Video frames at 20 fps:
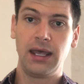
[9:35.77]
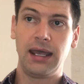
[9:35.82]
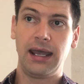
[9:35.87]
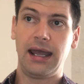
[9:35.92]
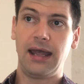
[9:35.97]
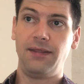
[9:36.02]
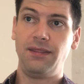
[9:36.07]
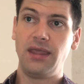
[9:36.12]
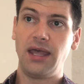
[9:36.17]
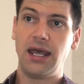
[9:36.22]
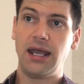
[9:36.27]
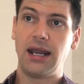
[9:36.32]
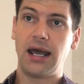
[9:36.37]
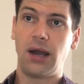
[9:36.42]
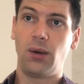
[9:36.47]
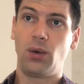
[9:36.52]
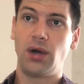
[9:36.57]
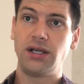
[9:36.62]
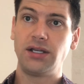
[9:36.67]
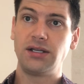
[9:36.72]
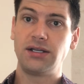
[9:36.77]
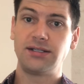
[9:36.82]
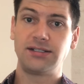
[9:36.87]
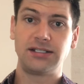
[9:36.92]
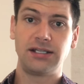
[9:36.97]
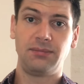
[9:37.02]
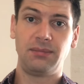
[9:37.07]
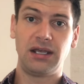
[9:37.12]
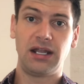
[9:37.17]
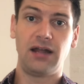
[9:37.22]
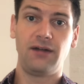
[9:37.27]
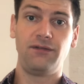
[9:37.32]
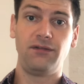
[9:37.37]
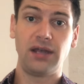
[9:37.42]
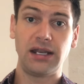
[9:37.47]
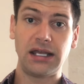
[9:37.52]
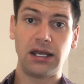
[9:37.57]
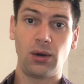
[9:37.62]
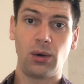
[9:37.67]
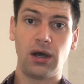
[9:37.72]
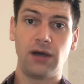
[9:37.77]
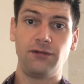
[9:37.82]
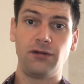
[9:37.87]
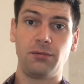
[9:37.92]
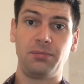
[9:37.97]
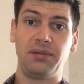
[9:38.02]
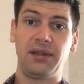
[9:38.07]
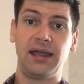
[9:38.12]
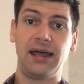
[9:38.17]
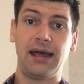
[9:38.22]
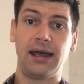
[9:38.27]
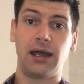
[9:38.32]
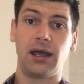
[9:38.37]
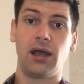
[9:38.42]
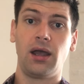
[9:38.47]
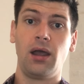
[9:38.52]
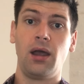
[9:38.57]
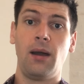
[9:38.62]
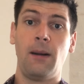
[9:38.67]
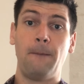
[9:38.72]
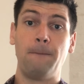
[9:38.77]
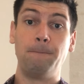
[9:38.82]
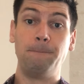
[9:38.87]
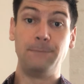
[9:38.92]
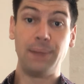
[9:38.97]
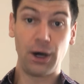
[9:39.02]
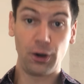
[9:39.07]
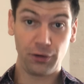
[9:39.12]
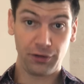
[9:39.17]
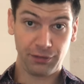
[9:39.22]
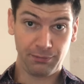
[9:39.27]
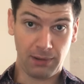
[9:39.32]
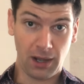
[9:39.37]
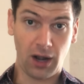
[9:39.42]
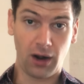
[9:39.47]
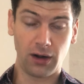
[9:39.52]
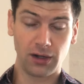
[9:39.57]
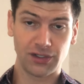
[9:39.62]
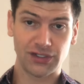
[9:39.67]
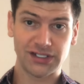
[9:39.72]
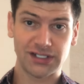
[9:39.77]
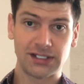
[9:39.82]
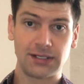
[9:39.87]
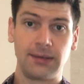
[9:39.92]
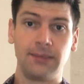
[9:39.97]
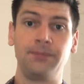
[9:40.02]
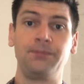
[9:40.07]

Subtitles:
And then I want you to submit a video of you playing both parts